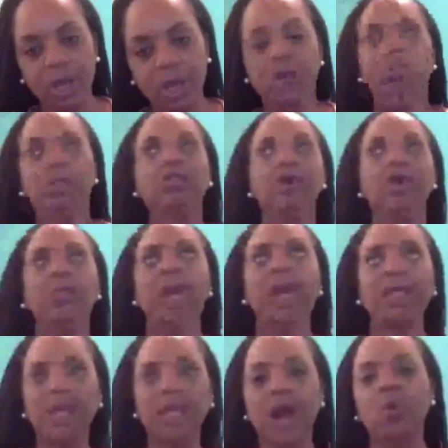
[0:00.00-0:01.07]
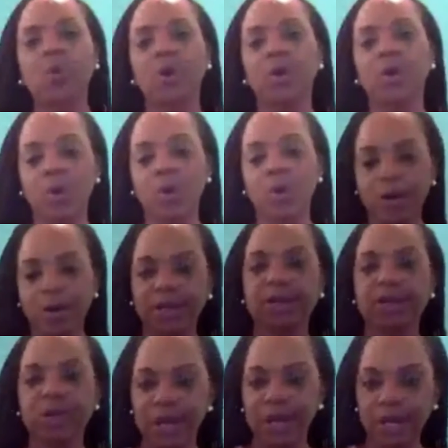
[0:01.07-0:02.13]
So that's how we're working
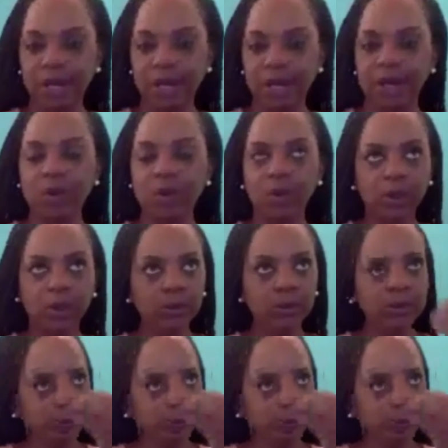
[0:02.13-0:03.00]
it right now.